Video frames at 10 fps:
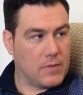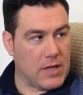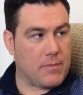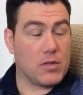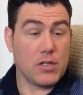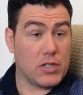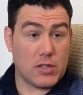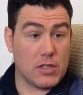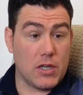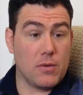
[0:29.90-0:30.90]
Yeah, they do,
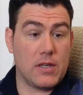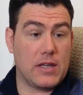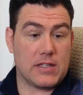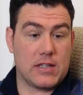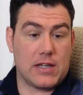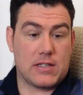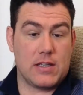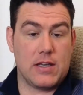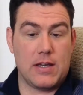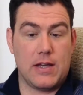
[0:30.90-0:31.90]
they do, and that's that's
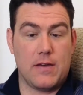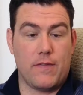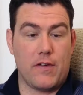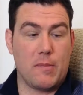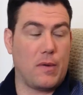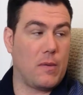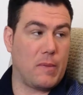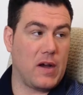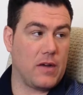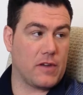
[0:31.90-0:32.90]
the a very important
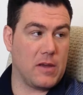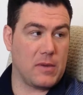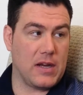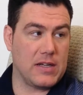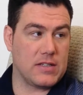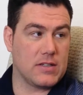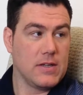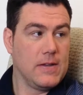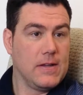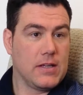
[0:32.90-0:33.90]
part of KPIs is
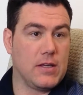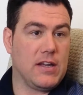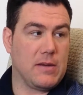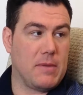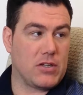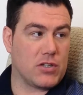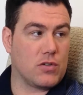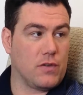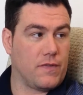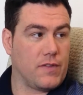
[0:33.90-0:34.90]
you need to measure
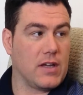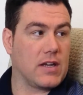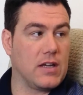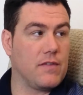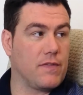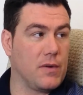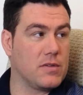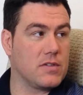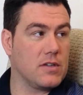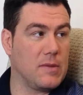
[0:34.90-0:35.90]
stuff that can
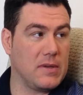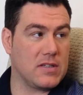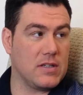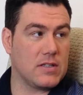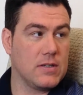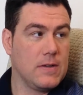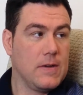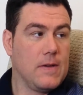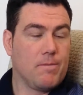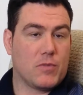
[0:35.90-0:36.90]
influence your business.
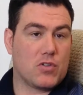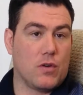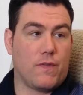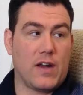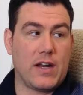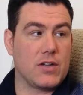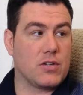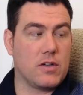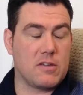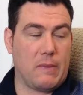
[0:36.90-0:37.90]
Yes. So
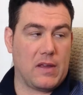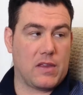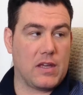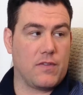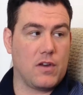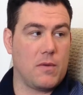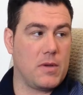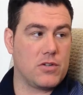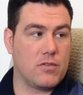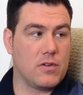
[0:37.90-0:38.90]
financial is a big thing. If you're not
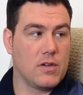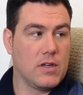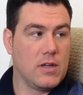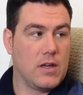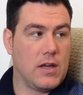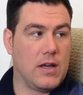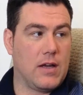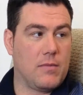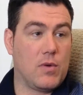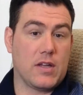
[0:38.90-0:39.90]
measuring,
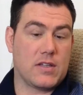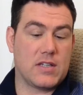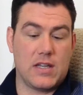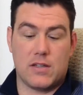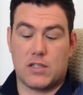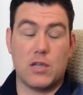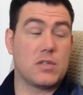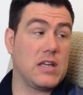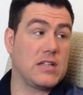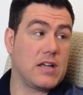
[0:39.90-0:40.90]
um, well, the, the two
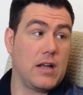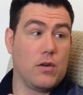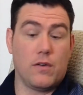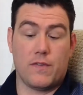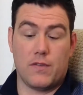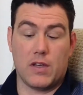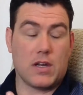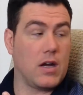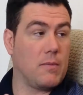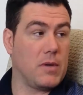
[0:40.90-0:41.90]
sayings I love: if you
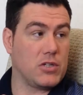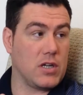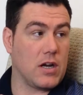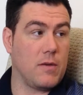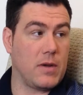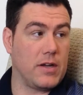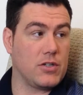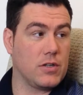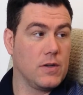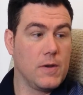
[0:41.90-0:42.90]
can't measure, you can't
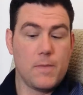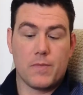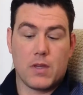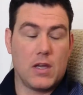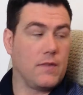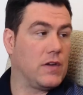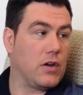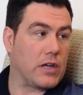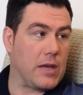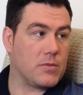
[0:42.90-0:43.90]
manage, and if you're
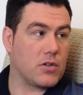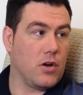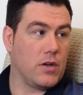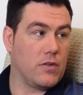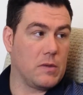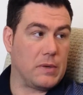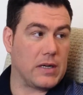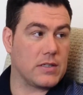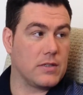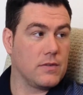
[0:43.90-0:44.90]
not keeping score, you're only
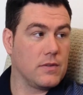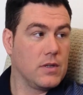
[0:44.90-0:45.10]
practicing.